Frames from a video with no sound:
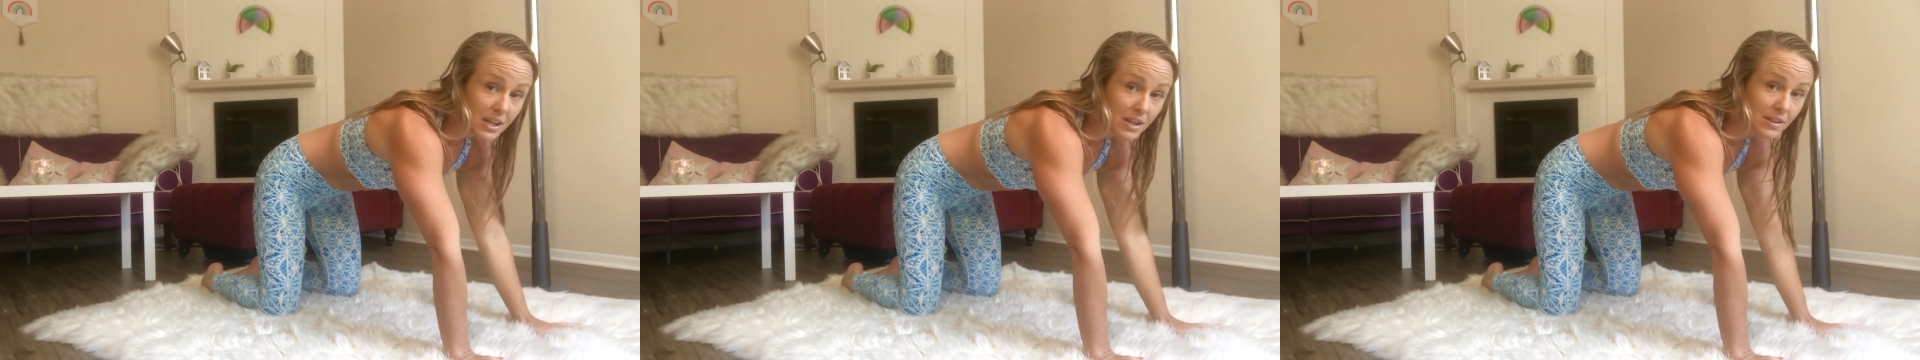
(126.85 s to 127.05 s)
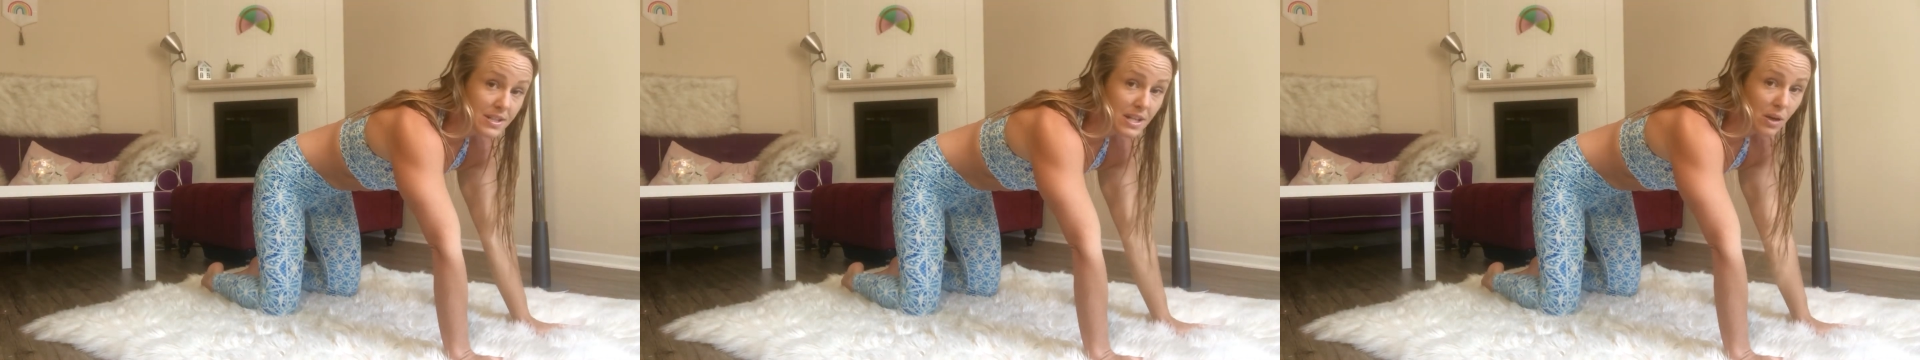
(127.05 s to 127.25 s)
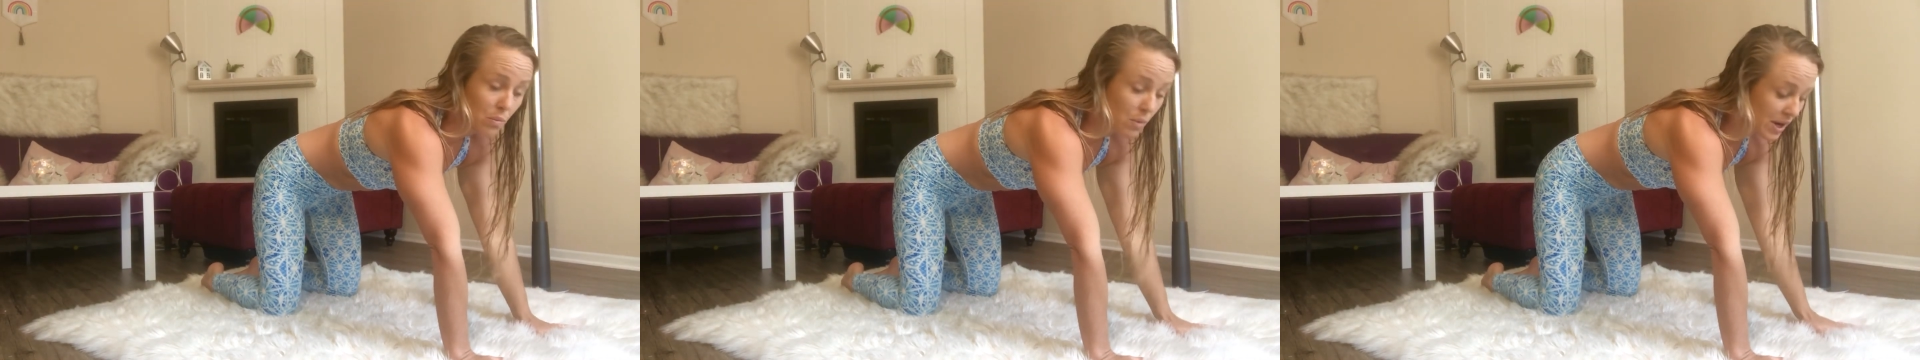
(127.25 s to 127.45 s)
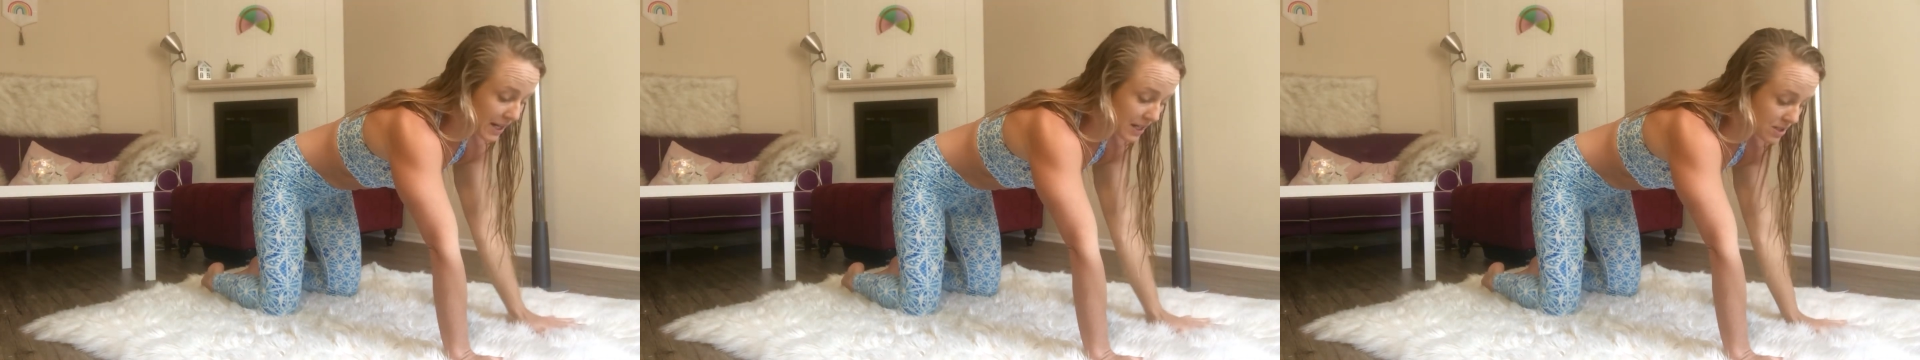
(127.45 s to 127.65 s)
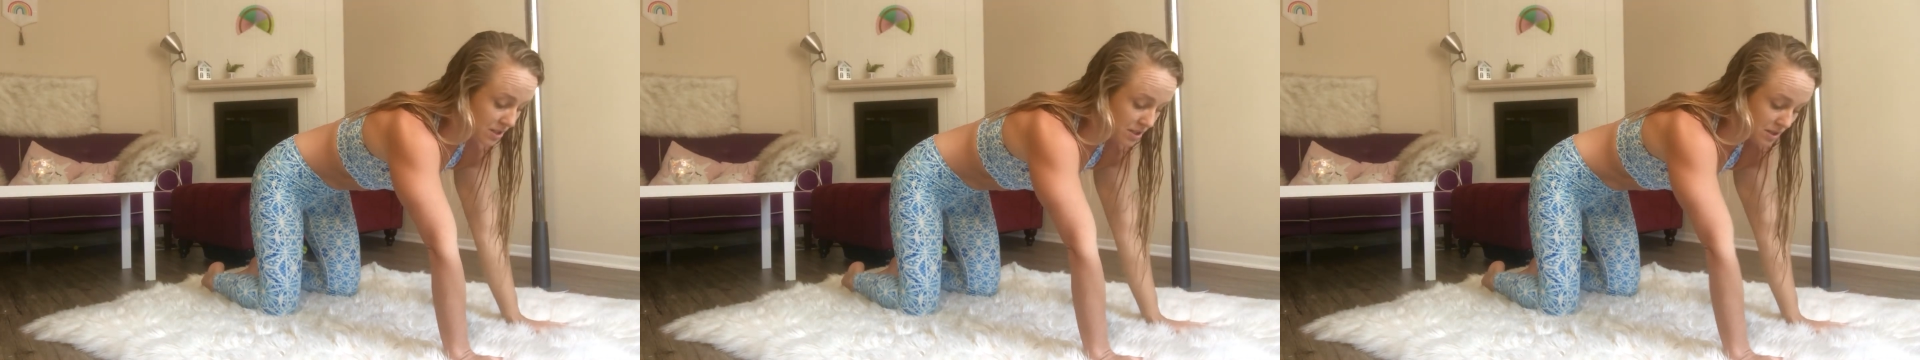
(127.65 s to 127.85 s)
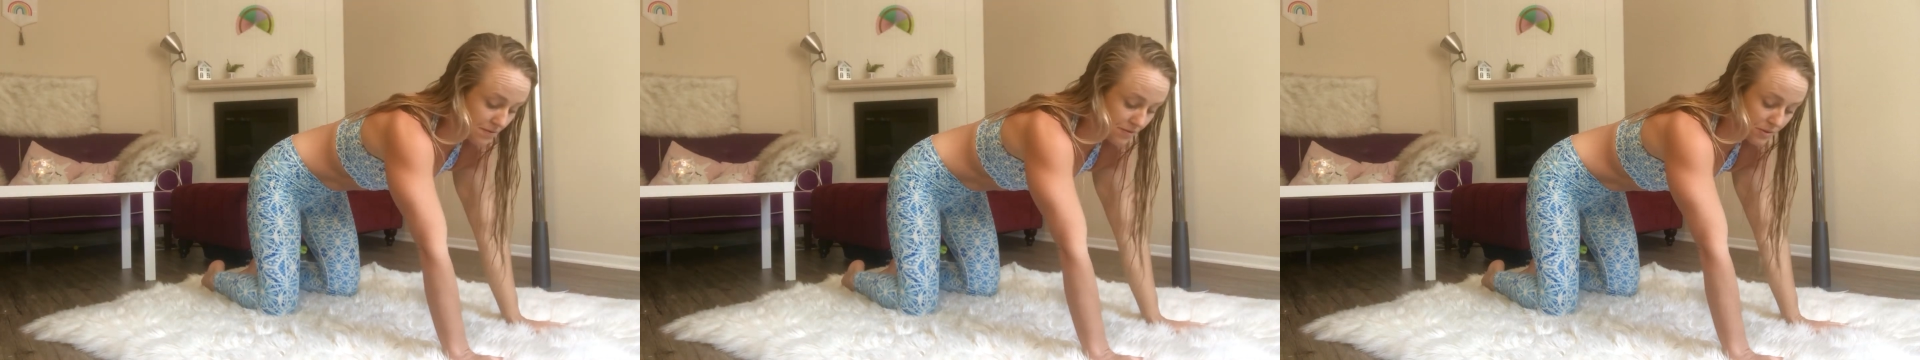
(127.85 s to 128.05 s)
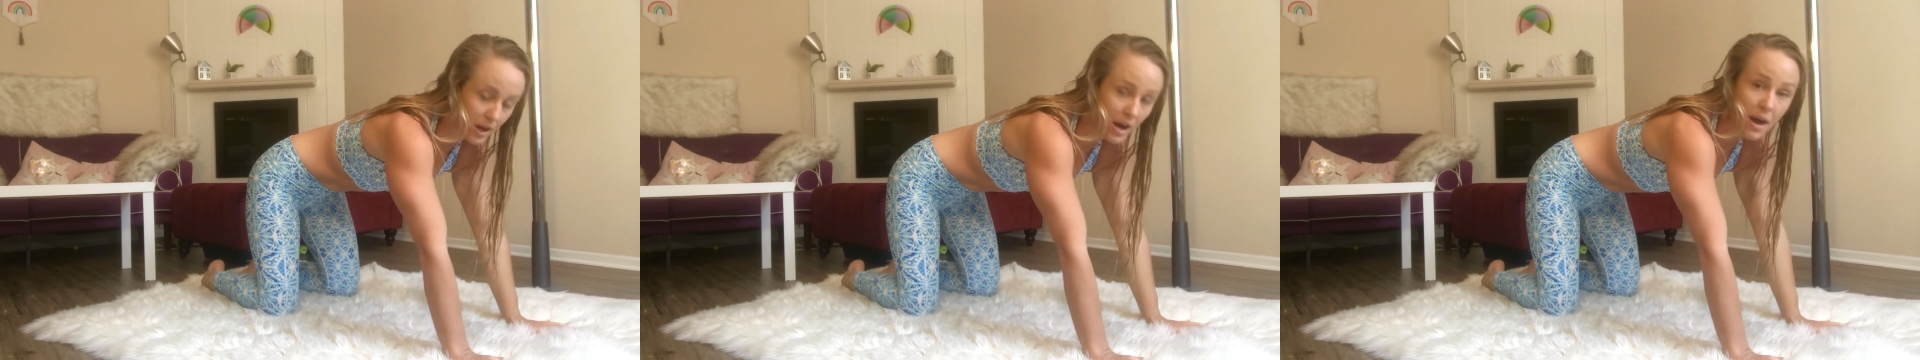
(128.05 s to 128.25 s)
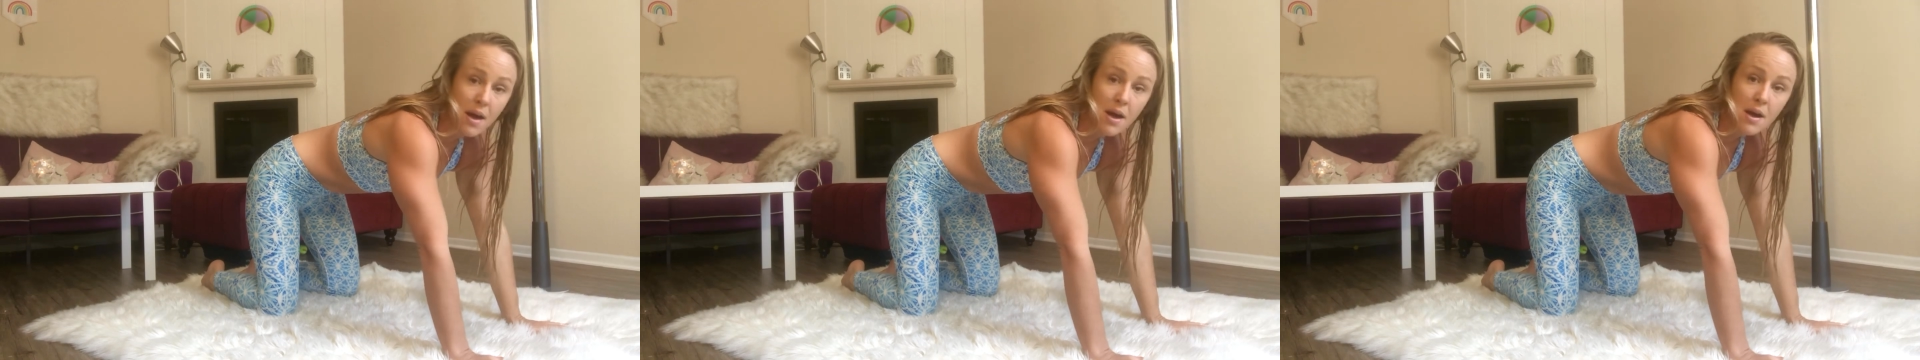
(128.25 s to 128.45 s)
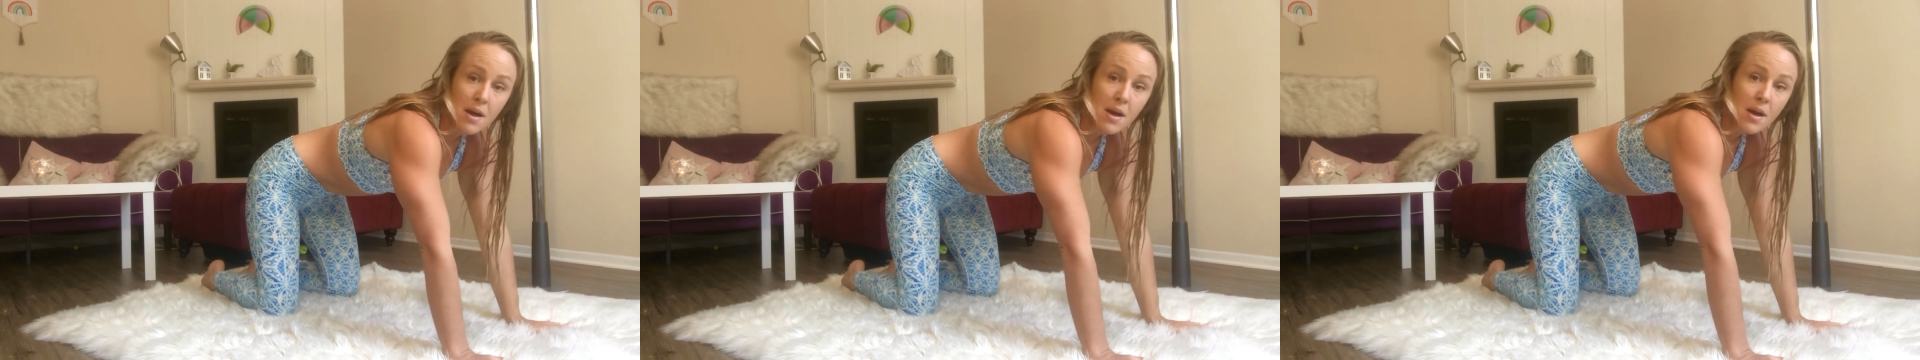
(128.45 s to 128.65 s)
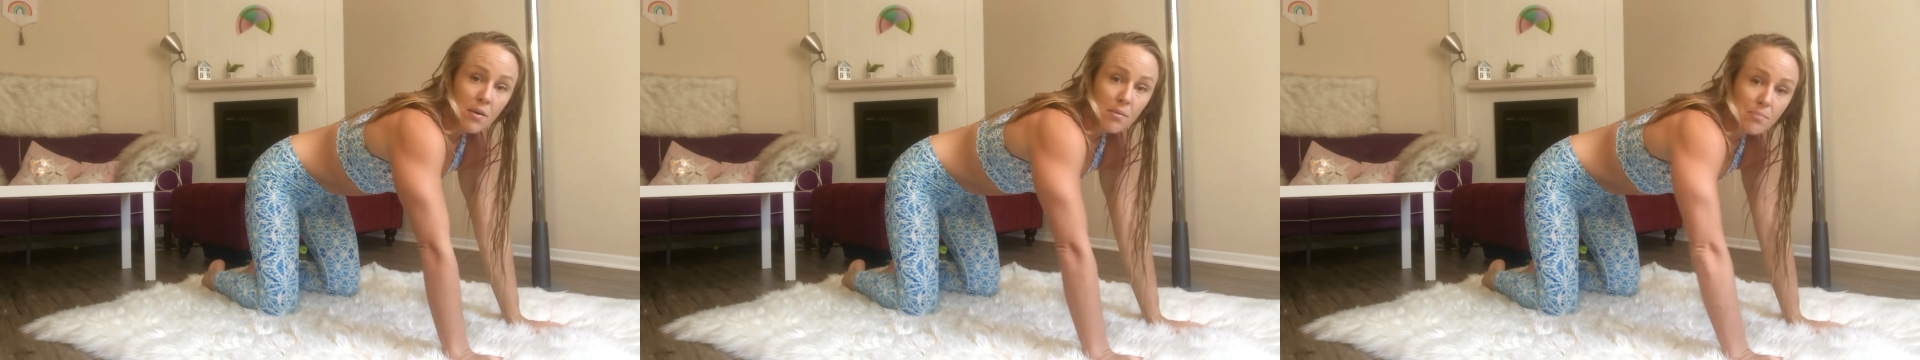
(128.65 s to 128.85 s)
You can take one hand onto the floor.
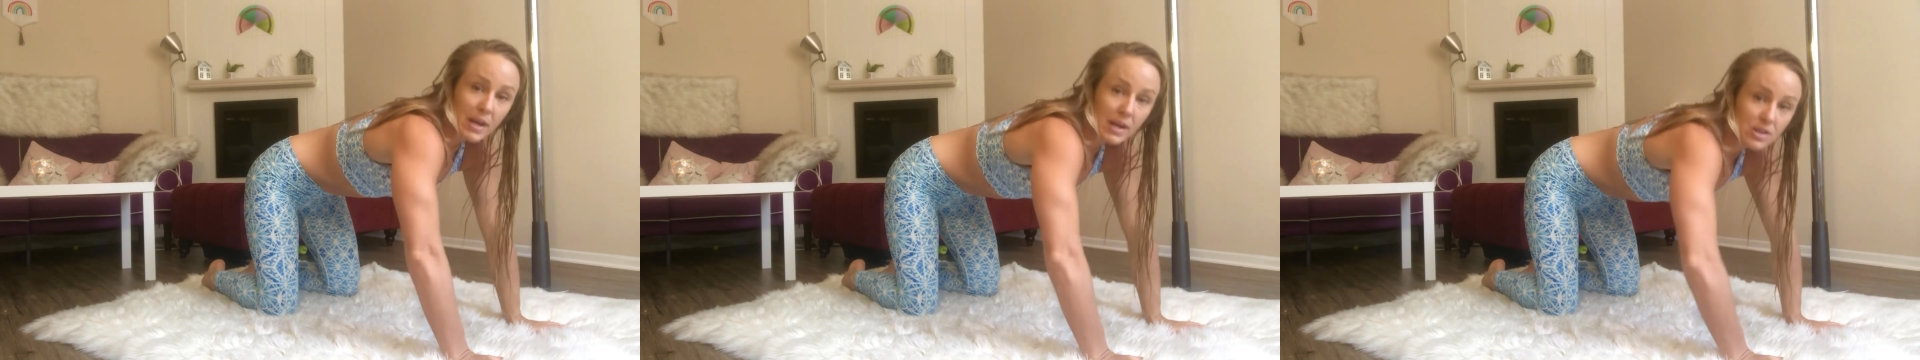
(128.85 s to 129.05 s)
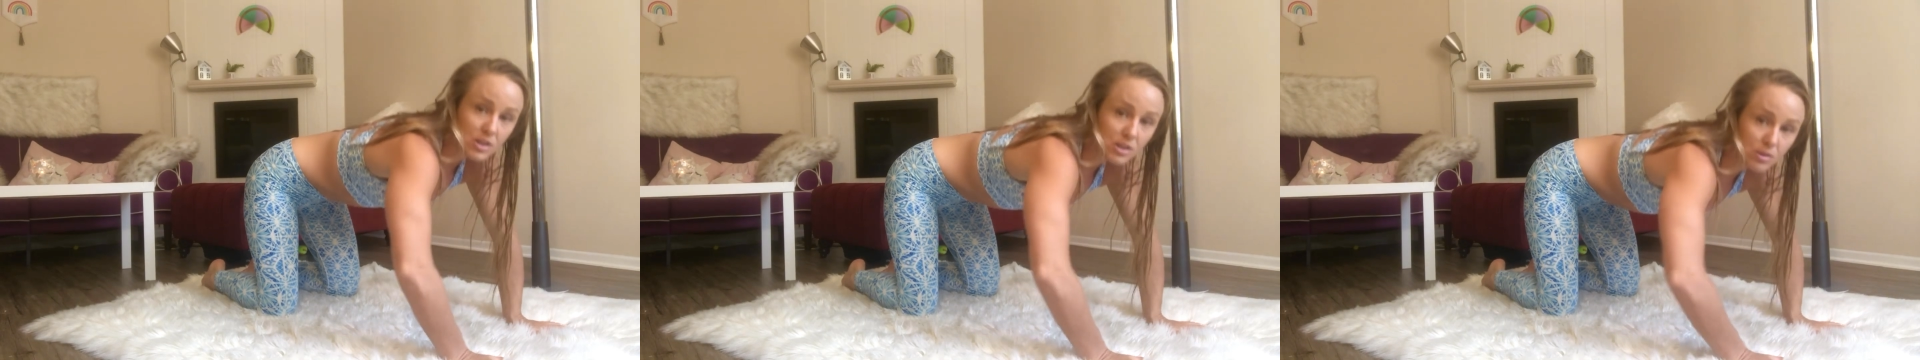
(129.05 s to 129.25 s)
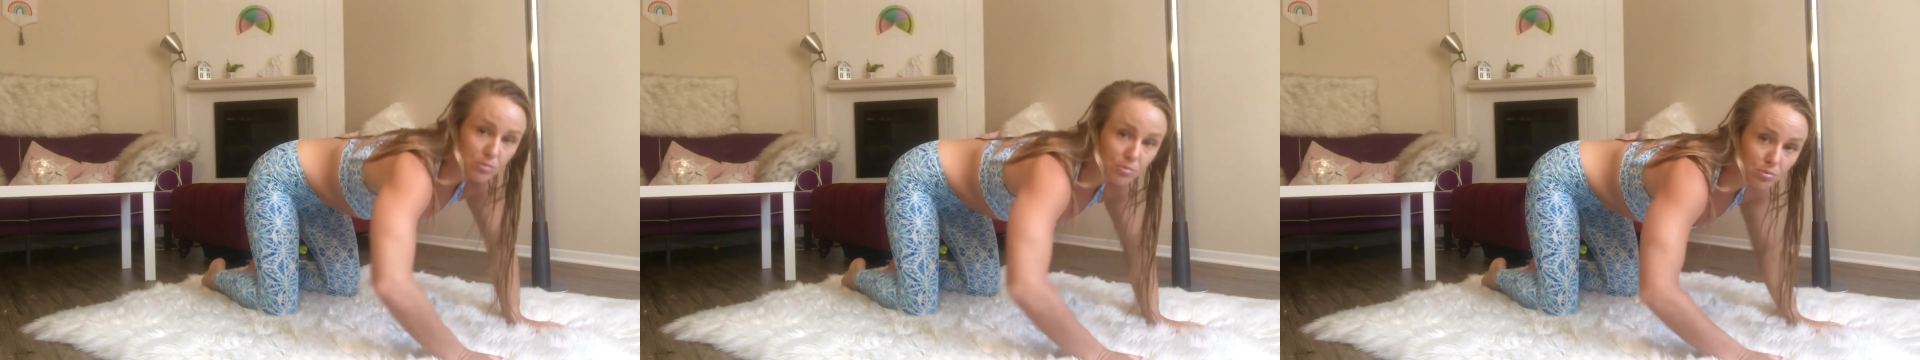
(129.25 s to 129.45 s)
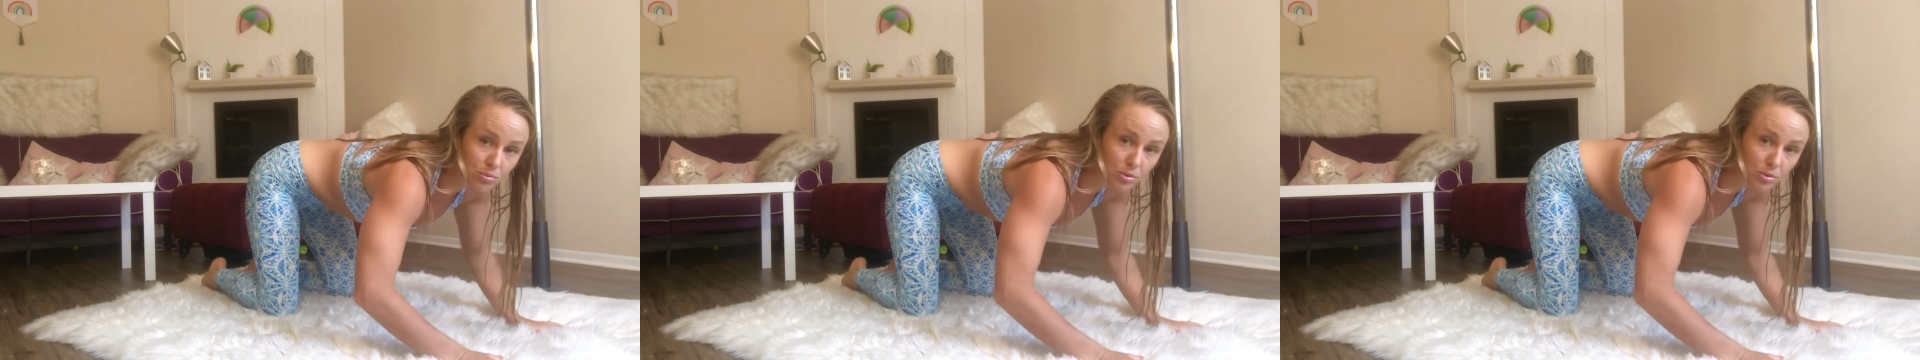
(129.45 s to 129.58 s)
Make sure to